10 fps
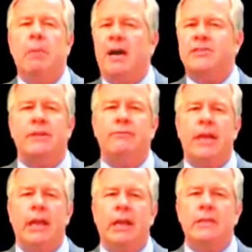Positive
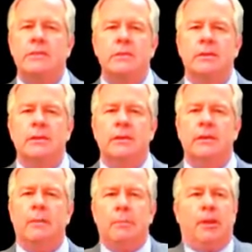tickets,
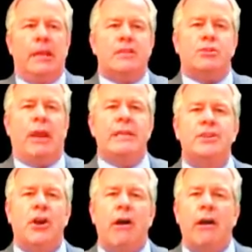a police
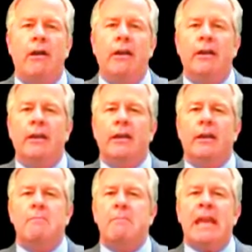race car,
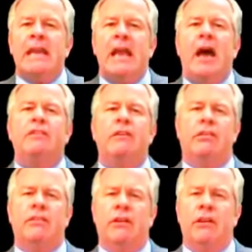many other
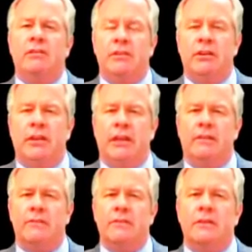third
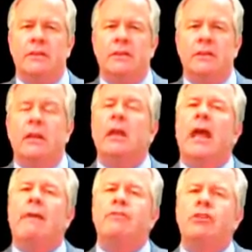alternatives
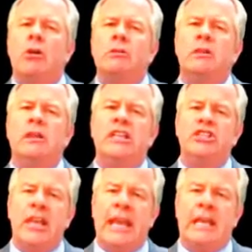have totally
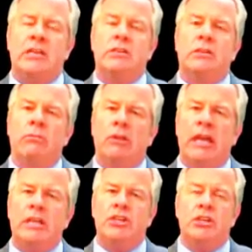changed the
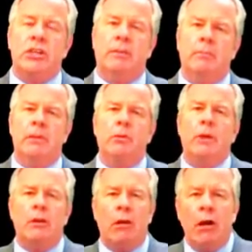relationship
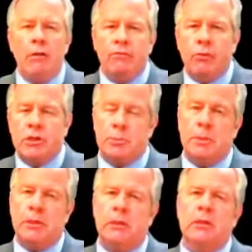between law
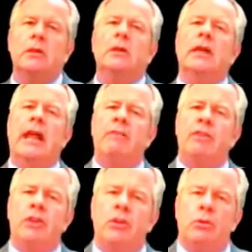enforcement
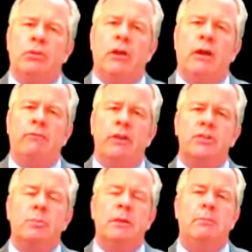and the youth of
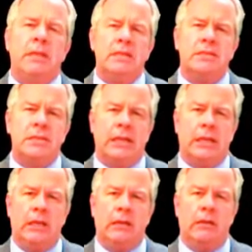Richmond,
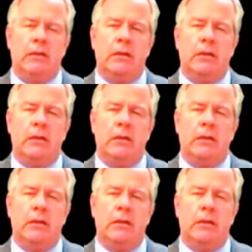BC.